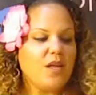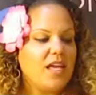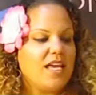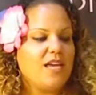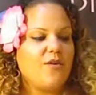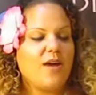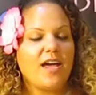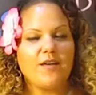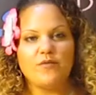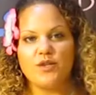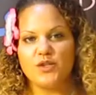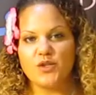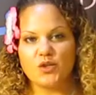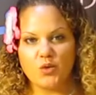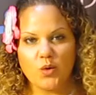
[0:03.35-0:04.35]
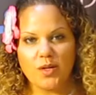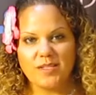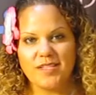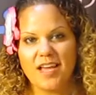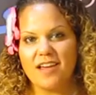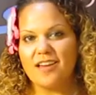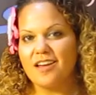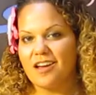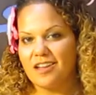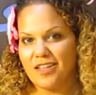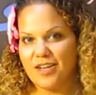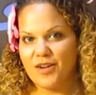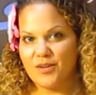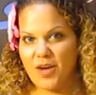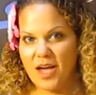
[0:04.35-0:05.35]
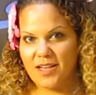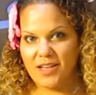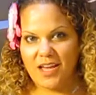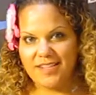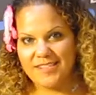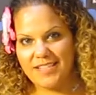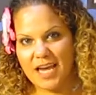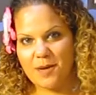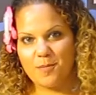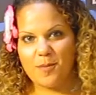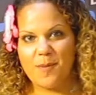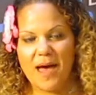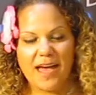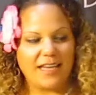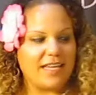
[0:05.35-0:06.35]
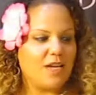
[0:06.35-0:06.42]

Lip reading: Here I have the Storksak Clear Nylon Diaper Bag,